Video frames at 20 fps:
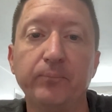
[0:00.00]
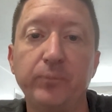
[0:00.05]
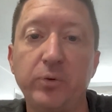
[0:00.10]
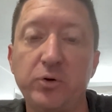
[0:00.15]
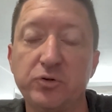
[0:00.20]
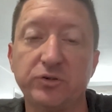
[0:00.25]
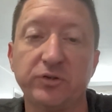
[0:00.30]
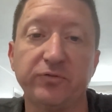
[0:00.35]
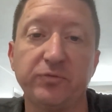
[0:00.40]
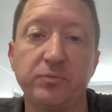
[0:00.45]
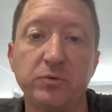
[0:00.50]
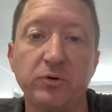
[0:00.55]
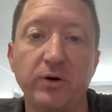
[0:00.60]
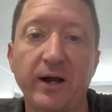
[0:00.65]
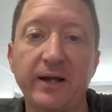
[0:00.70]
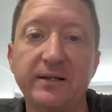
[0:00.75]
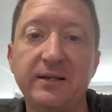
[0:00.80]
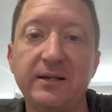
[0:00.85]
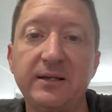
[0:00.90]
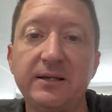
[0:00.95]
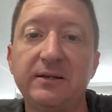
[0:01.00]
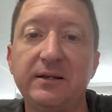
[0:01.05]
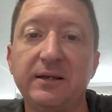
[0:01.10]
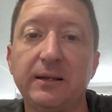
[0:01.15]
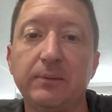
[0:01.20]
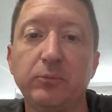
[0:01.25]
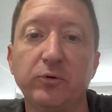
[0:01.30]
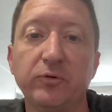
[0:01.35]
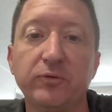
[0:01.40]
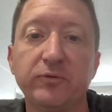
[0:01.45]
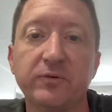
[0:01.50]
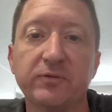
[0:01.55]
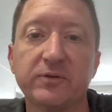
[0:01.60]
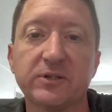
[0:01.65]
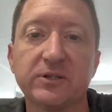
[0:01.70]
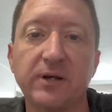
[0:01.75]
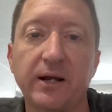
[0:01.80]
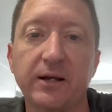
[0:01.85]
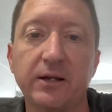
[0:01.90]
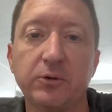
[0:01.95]
person from your IT team who you
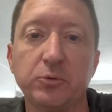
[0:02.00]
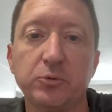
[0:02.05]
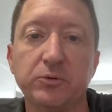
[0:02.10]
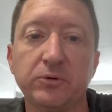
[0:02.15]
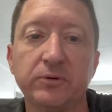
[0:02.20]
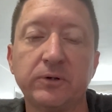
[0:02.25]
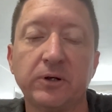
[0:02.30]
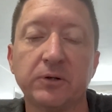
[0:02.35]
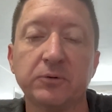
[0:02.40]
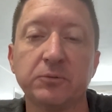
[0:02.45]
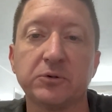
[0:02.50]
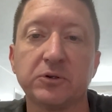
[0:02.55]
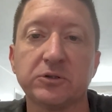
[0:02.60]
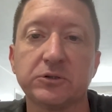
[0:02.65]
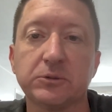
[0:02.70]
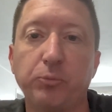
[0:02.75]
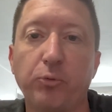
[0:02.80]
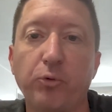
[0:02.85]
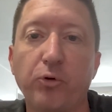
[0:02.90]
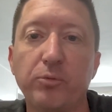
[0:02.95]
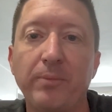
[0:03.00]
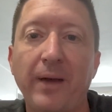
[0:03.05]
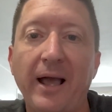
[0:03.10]
decided to going to support